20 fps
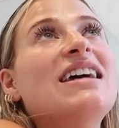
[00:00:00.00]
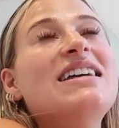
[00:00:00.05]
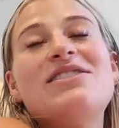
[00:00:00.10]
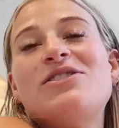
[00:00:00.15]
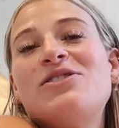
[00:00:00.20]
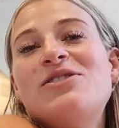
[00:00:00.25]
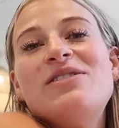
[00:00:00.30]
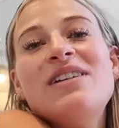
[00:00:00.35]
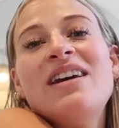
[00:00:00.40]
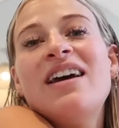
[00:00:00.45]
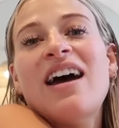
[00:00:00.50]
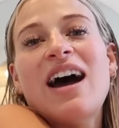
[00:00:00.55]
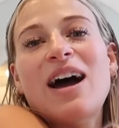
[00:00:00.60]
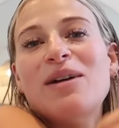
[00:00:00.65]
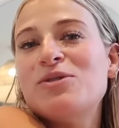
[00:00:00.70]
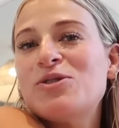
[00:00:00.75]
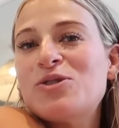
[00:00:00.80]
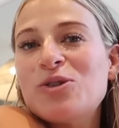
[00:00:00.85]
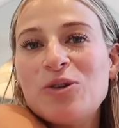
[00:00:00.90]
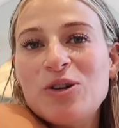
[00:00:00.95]
It's,
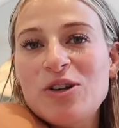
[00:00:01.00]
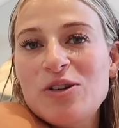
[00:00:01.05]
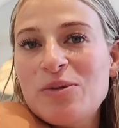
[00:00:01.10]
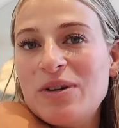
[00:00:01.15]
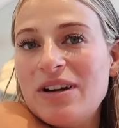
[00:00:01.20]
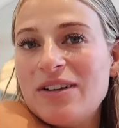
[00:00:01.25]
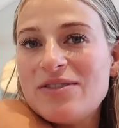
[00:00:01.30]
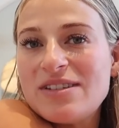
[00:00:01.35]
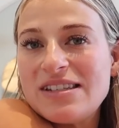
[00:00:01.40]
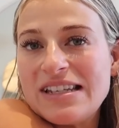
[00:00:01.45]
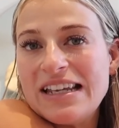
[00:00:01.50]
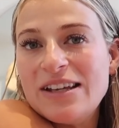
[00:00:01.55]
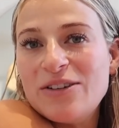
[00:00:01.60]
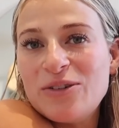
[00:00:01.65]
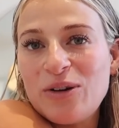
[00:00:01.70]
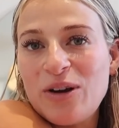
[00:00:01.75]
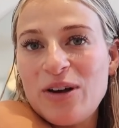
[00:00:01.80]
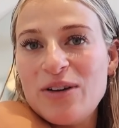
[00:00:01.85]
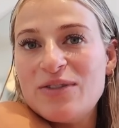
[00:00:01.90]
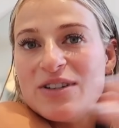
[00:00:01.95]
I'm sure you will have seen
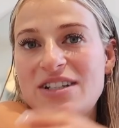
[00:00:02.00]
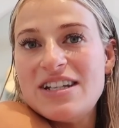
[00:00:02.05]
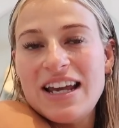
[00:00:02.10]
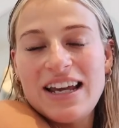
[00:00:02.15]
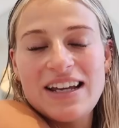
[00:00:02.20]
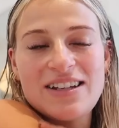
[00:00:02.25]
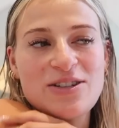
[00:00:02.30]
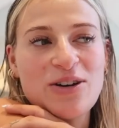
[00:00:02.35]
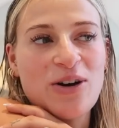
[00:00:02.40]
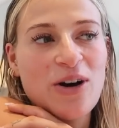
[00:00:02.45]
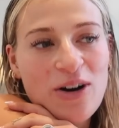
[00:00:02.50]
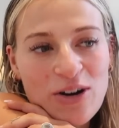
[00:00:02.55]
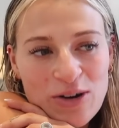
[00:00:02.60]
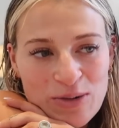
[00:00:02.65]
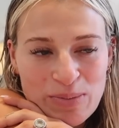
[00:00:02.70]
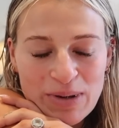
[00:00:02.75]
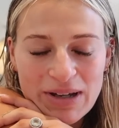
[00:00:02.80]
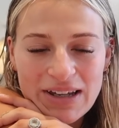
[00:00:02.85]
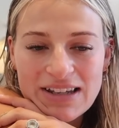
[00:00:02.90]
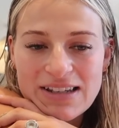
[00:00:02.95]
all over
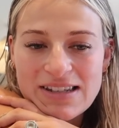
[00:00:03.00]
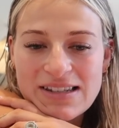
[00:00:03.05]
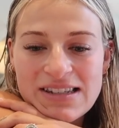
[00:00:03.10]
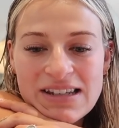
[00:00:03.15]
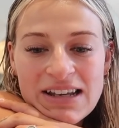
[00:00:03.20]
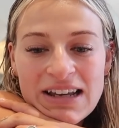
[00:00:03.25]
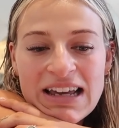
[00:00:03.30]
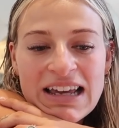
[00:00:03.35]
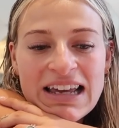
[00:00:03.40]
TikTok, because